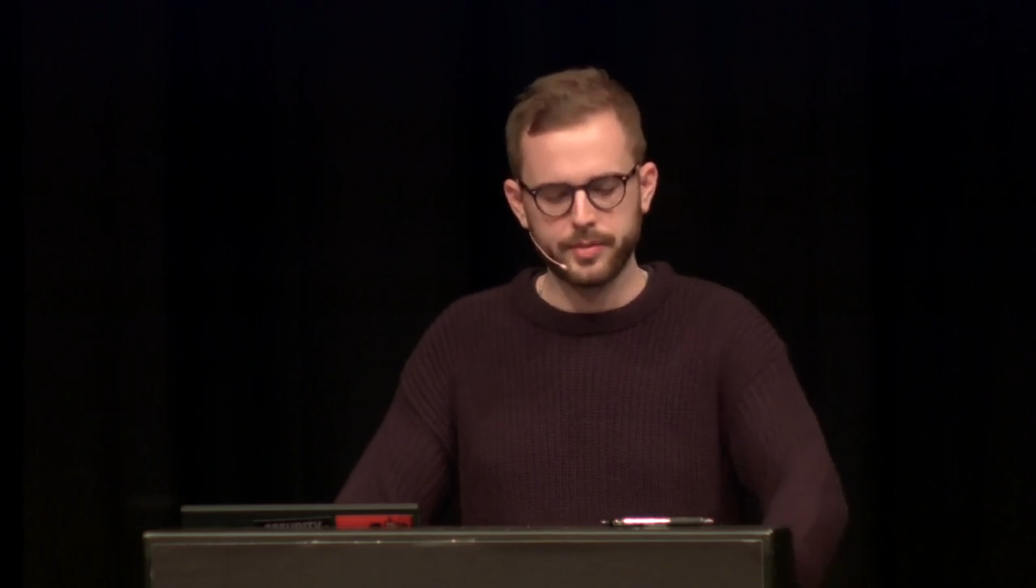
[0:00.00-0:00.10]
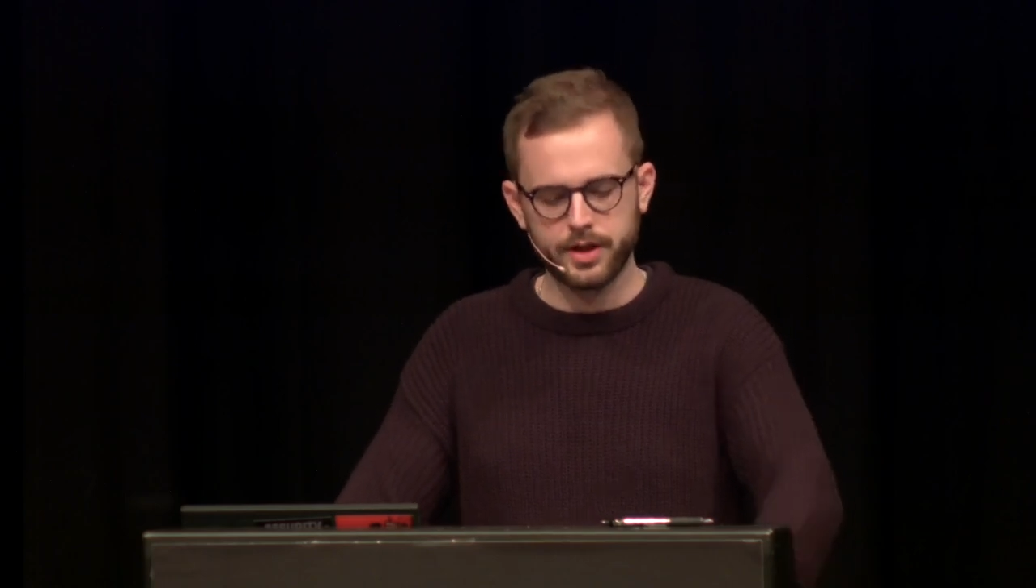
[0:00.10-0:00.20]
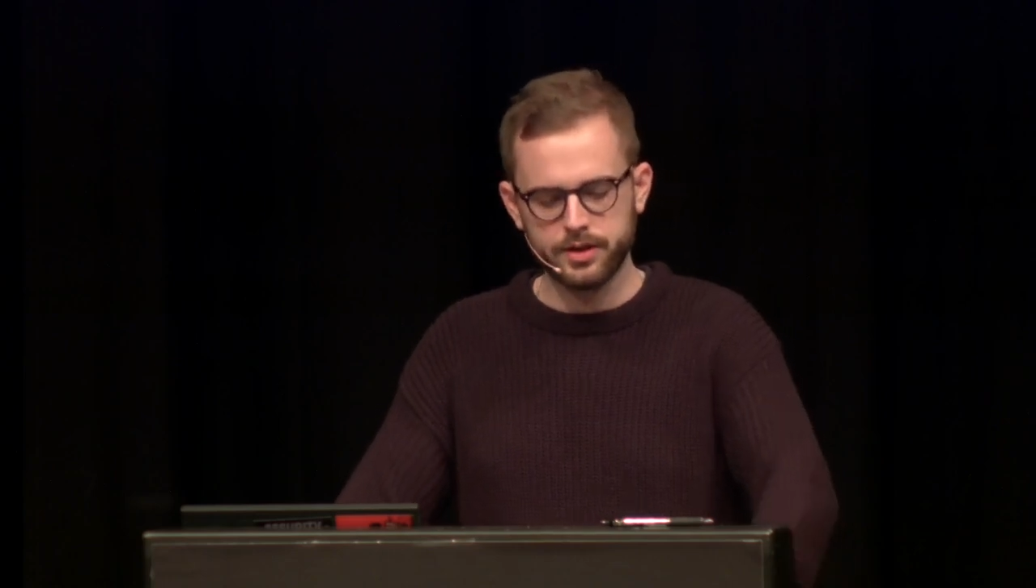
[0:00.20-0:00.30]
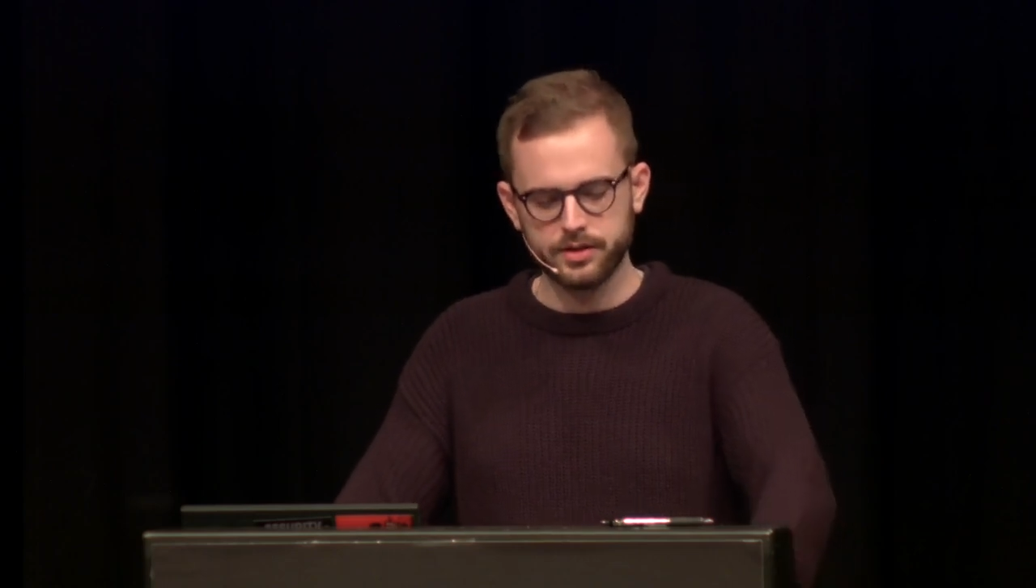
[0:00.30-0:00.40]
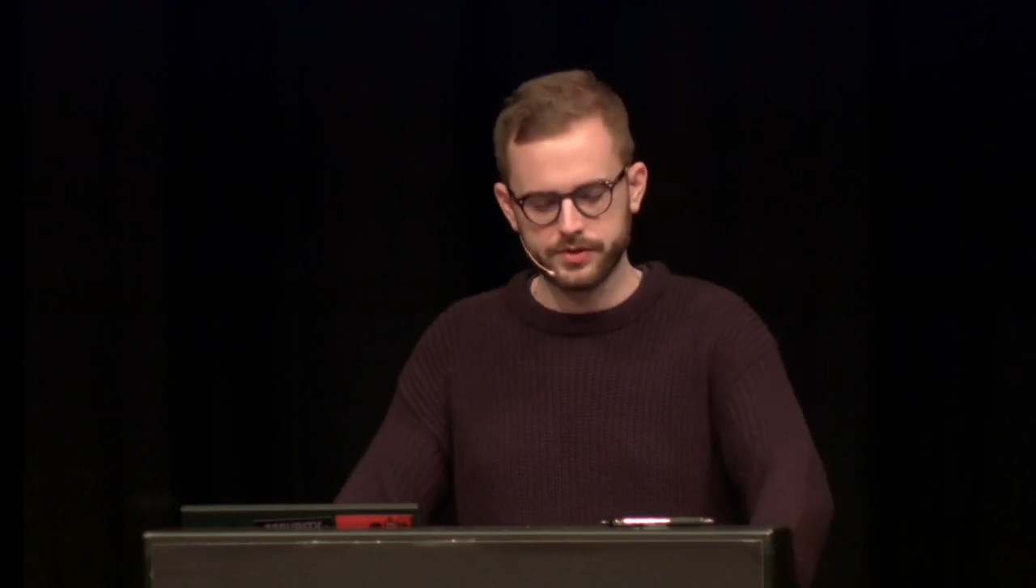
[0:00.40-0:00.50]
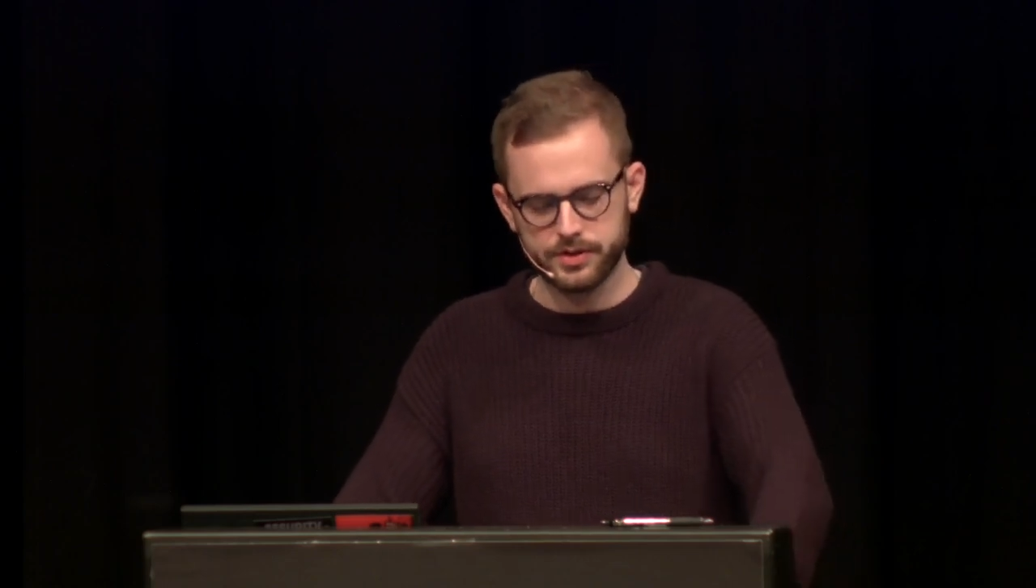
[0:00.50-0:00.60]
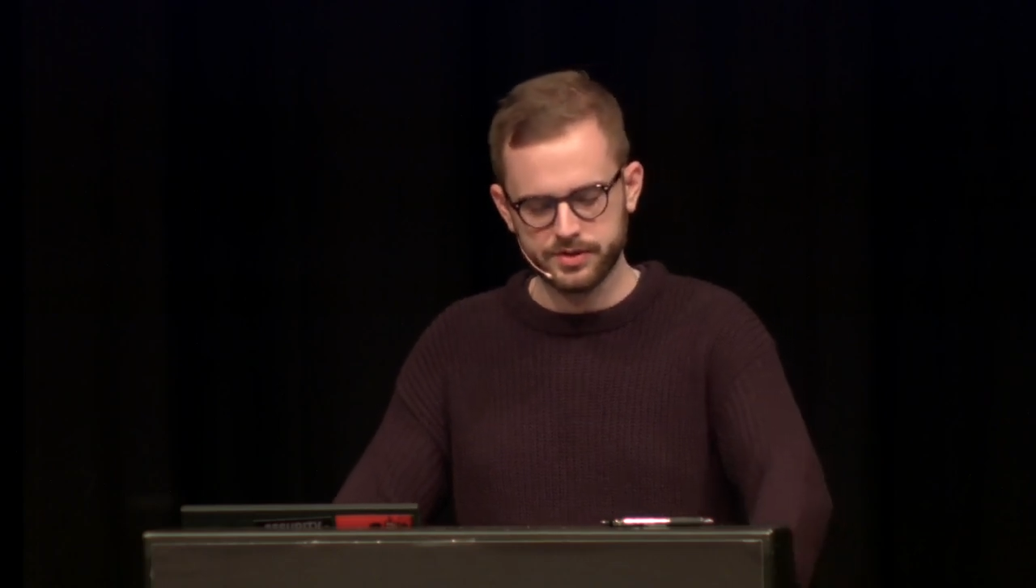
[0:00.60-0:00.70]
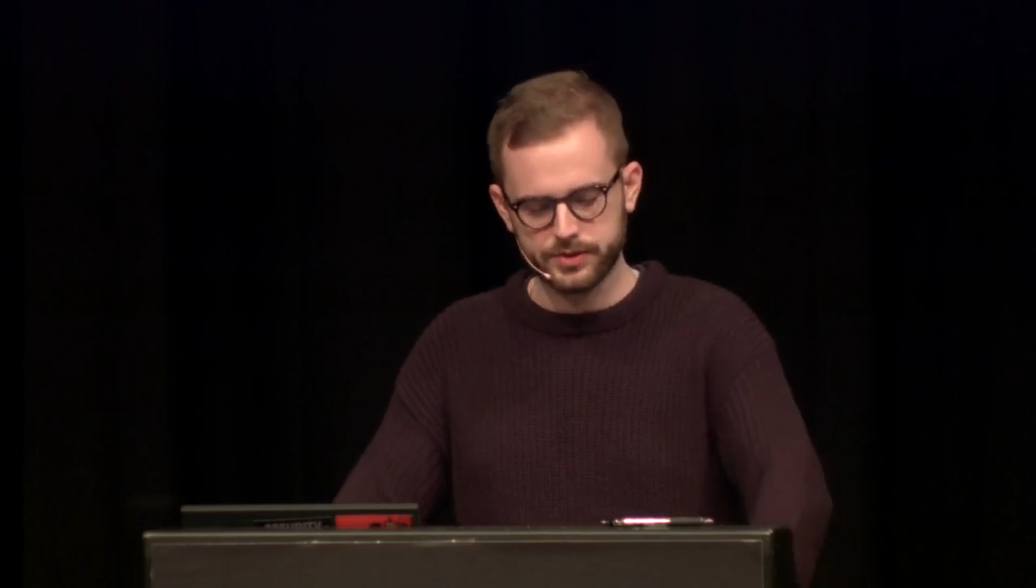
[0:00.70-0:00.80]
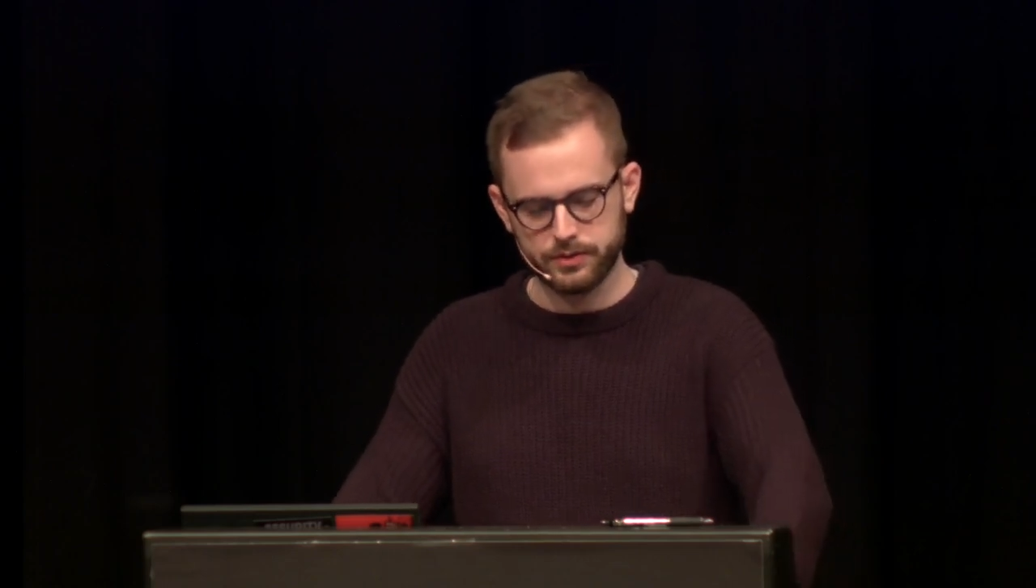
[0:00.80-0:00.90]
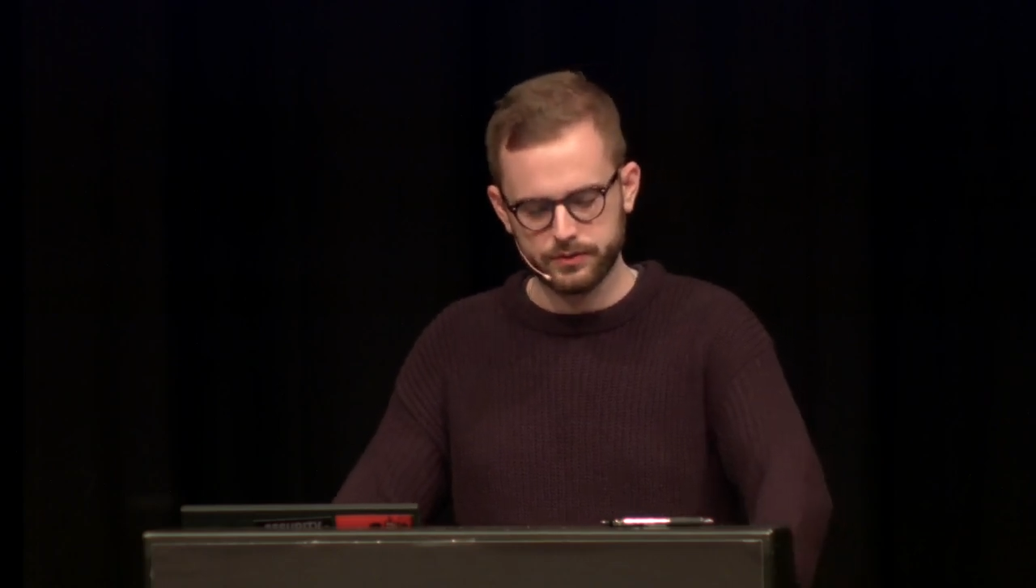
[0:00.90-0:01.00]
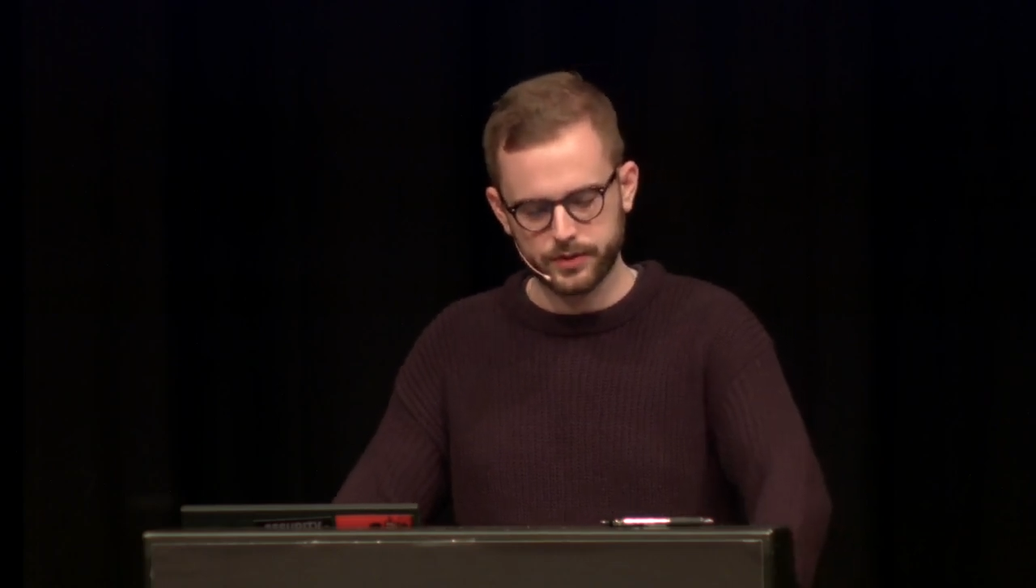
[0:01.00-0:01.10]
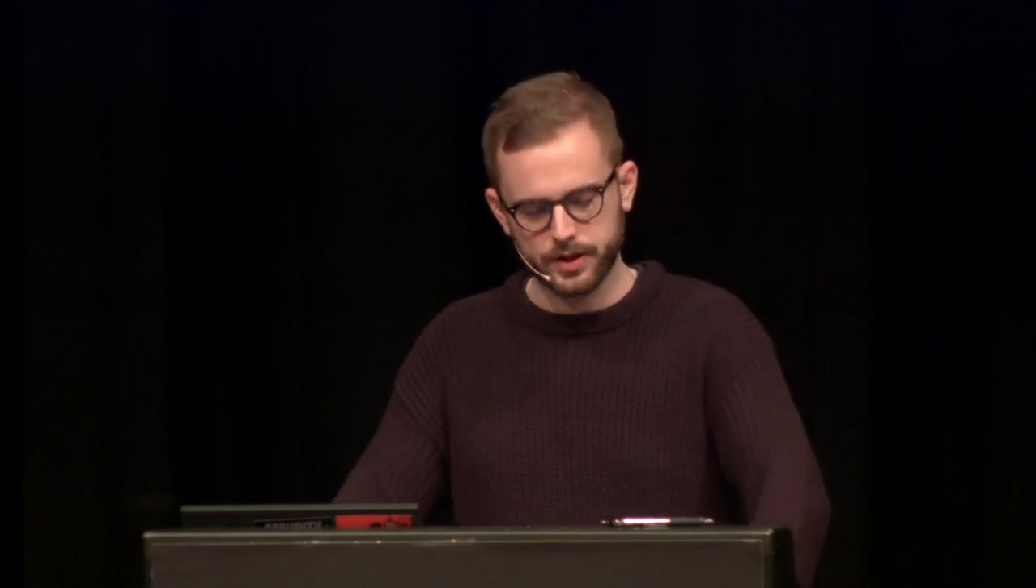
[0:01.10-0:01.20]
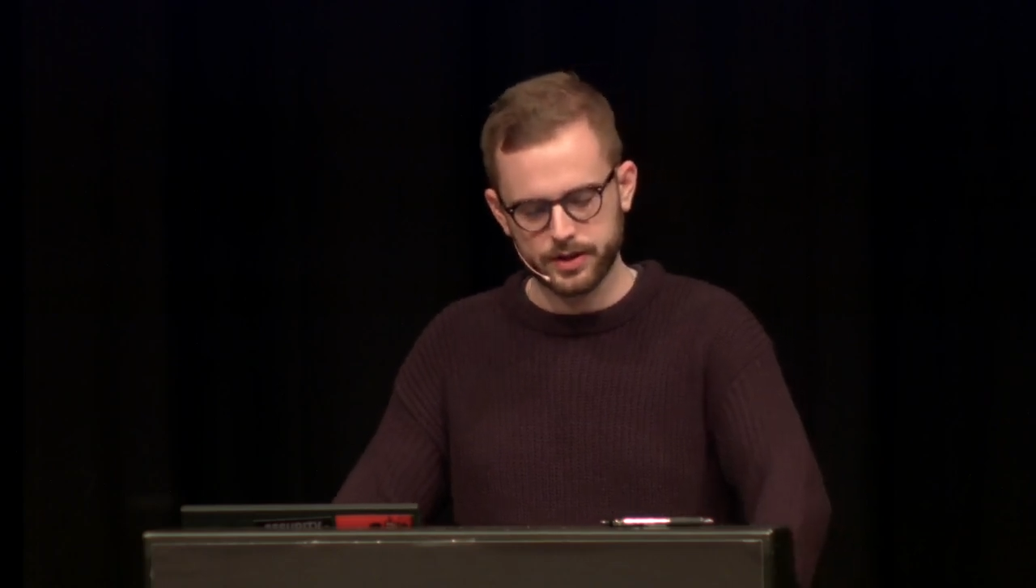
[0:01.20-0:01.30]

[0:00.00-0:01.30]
remaining unsolved